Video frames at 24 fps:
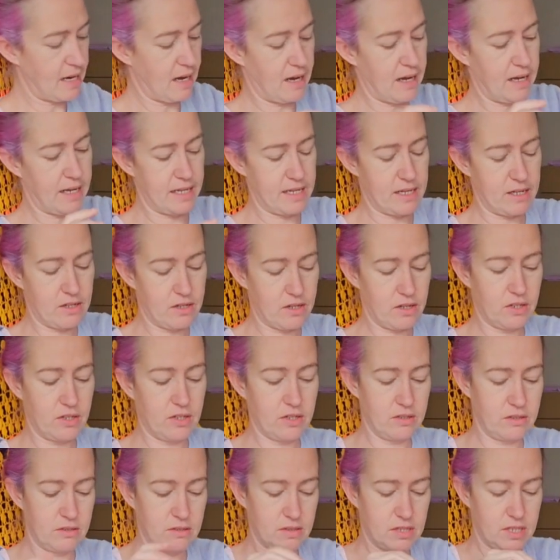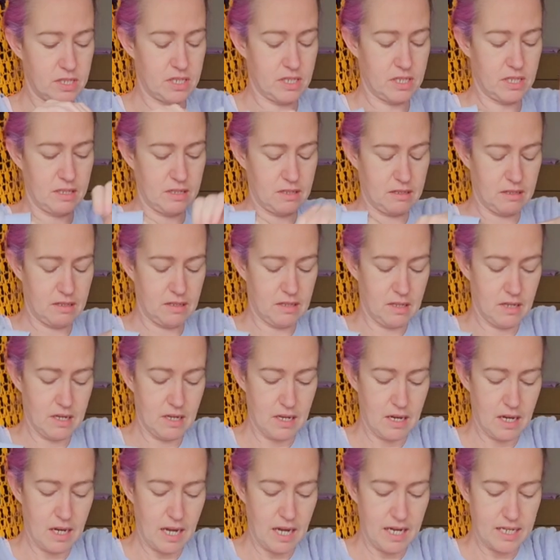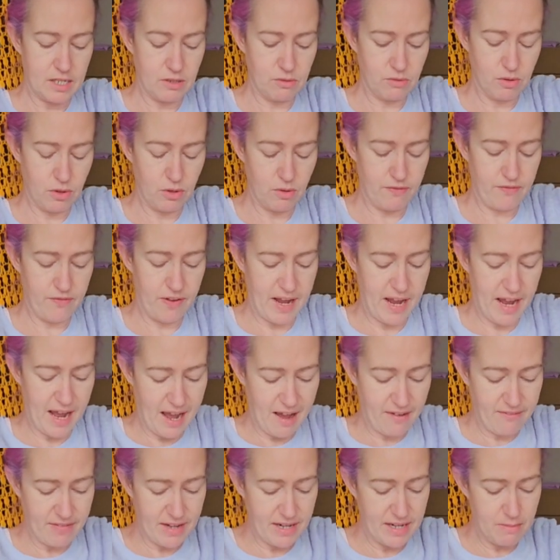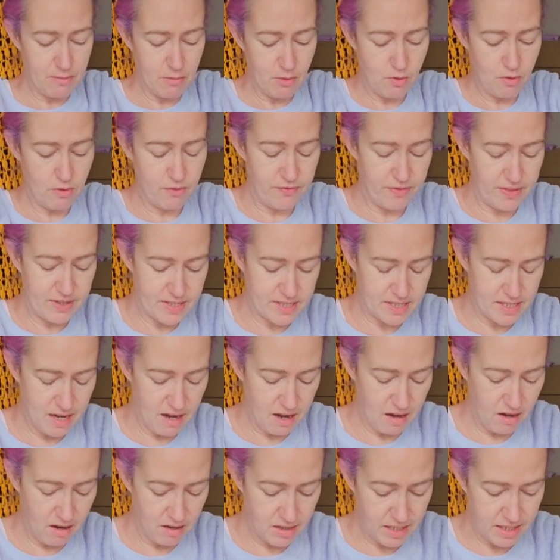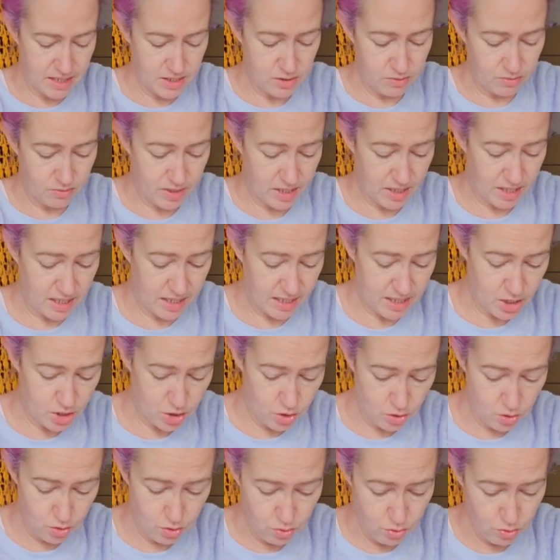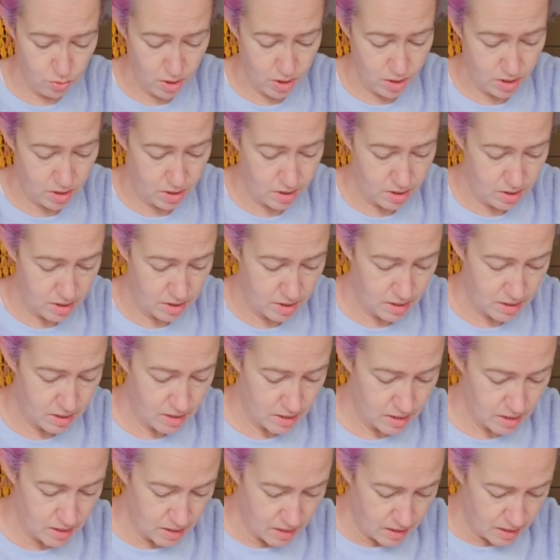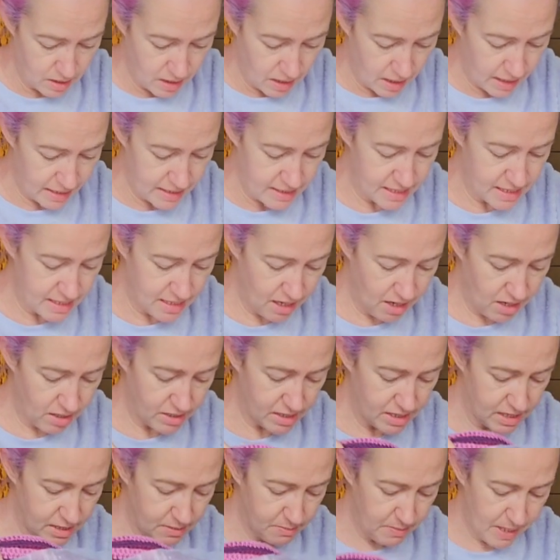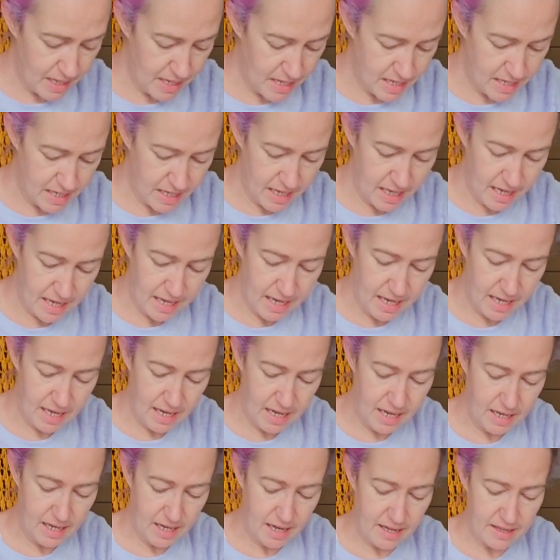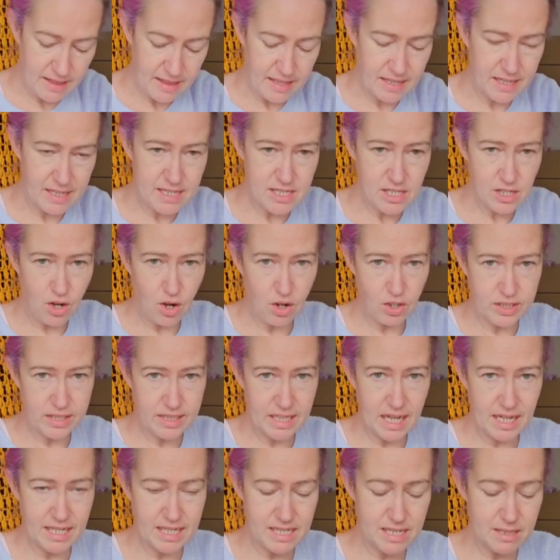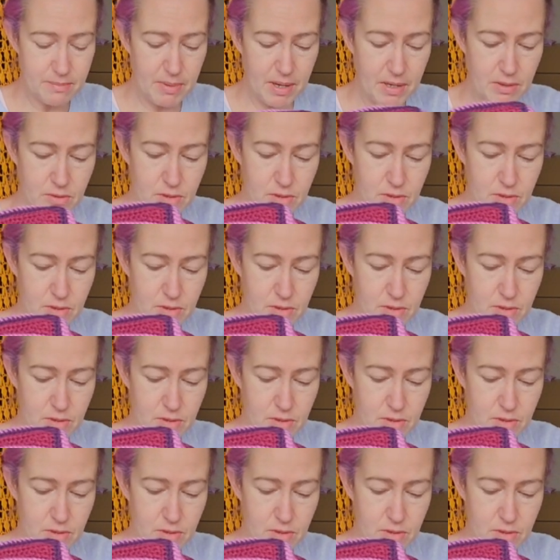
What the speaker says: I don't know if I have any more of this yarn. I don't think I do. I started making, I think it's called Nuts About